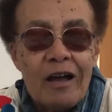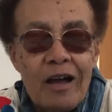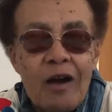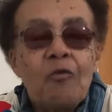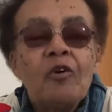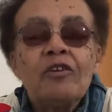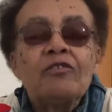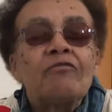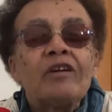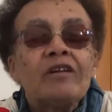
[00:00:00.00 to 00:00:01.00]
I wanted
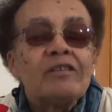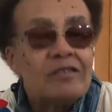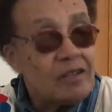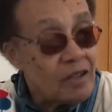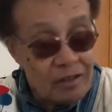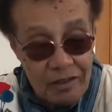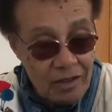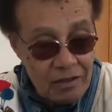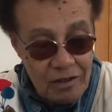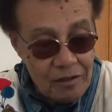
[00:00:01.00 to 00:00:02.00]
to wring his neck
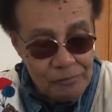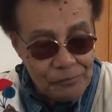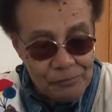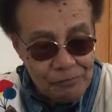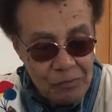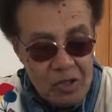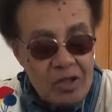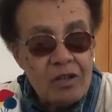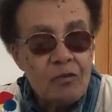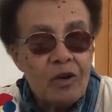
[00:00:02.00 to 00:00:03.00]
that day. But
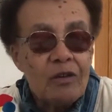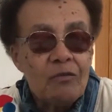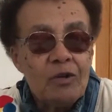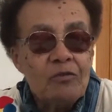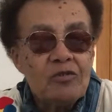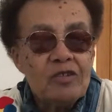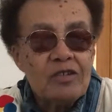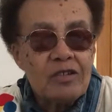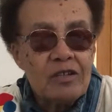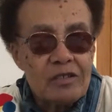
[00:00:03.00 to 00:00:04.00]
anyway, we were
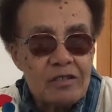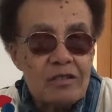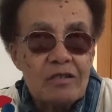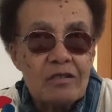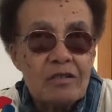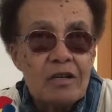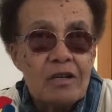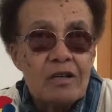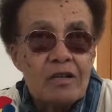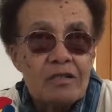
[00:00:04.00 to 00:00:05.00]
discussing
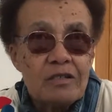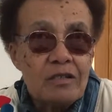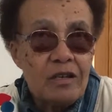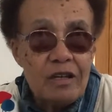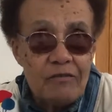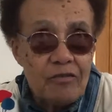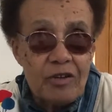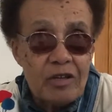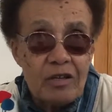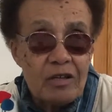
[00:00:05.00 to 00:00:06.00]
slavery